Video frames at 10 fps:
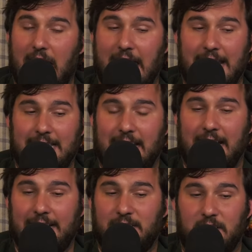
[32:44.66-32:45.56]
It's
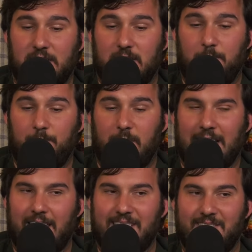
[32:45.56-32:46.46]
great. I
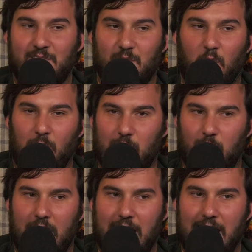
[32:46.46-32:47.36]
like Caesar all gray.